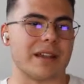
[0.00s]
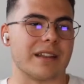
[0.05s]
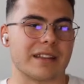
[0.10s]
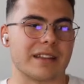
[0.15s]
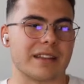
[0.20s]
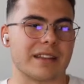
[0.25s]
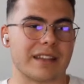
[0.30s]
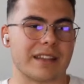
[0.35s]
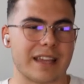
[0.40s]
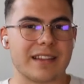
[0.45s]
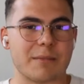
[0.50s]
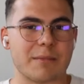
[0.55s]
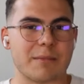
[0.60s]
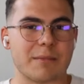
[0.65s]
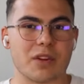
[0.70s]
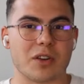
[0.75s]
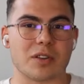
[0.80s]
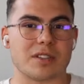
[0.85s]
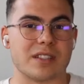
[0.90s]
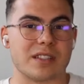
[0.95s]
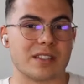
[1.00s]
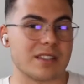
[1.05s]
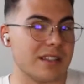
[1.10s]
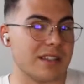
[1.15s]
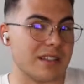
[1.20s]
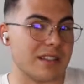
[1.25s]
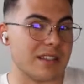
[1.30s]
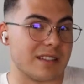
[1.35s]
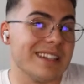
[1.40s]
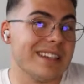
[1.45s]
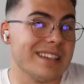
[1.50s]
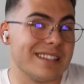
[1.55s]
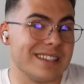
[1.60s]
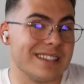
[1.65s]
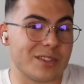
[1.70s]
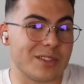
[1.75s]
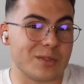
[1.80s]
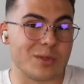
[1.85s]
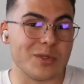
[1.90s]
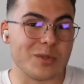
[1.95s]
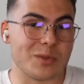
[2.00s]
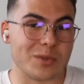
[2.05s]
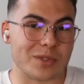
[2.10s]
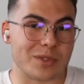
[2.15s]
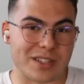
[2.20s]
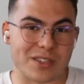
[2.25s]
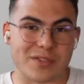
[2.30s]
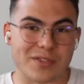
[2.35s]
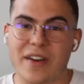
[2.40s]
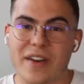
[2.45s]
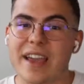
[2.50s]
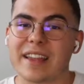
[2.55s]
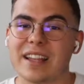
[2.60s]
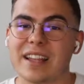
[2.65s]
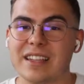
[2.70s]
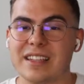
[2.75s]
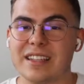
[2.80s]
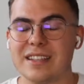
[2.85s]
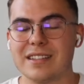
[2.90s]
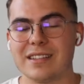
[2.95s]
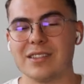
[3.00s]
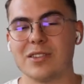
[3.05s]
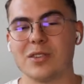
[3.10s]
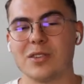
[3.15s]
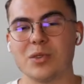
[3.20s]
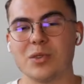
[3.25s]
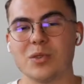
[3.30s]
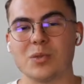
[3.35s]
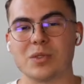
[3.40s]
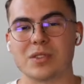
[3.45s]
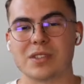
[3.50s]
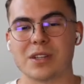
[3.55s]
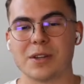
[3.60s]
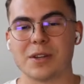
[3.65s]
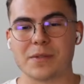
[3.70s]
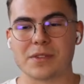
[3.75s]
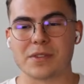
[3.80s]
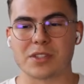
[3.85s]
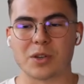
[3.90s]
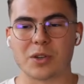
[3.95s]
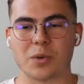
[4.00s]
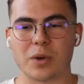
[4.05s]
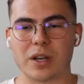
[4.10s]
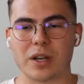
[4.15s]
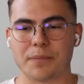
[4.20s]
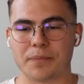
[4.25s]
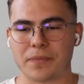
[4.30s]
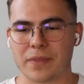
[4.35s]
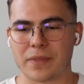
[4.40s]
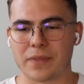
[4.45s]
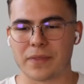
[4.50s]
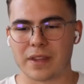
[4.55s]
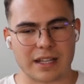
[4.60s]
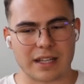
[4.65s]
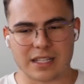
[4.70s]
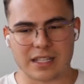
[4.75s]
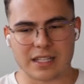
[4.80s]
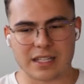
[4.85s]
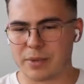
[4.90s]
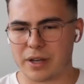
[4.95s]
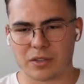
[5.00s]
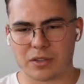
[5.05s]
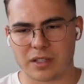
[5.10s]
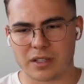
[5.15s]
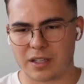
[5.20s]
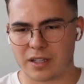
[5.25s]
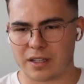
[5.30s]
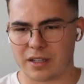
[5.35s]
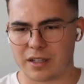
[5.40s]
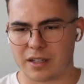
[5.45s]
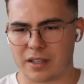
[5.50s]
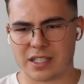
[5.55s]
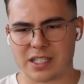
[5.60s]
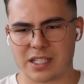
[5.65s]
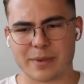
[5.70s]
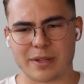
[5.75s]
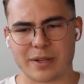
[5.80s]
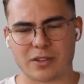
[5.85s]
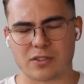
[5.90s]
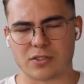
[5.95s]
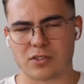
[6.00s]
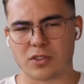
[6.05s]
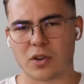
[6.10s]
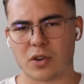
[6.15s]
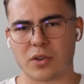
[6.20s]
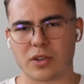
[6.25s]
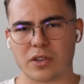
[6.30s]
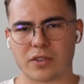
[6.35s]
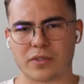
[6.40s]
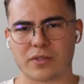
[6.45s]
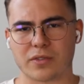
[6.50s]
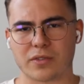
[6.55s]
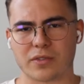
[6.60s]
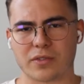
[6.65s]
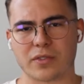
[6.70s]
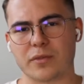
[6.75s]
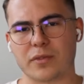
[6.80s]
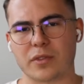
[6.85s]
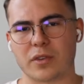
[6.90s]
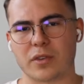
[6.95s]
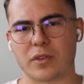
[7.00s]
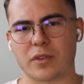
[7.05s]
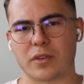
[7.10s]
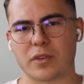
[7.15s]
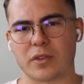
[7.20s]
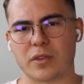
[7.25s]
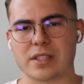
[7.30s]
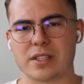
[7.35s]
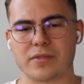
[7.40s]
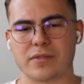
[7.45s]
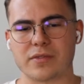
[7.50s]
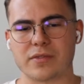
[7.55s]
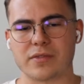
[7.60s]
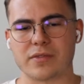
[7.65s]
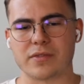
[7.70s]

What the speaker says: get them, because it's easy to use. It's finally easy to use. So that's about the story of Grizzly.fi.